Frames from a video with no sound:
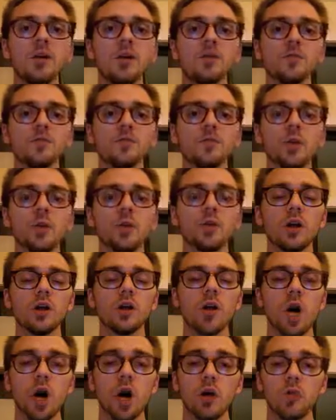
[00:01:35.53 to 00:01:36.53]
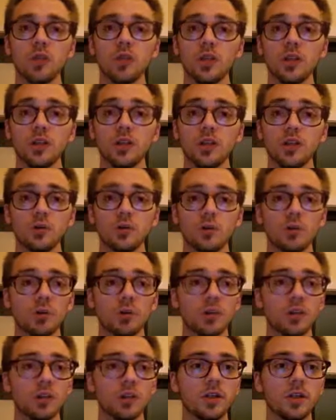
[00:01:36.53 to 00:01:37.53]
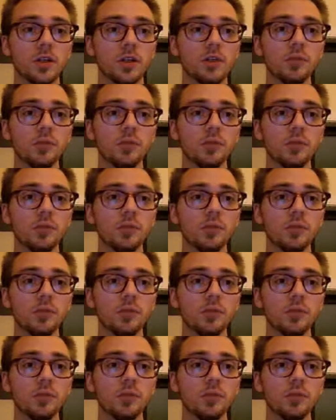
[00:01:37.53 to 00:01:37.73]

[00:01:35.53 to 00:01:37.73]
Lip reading: to float along within this world,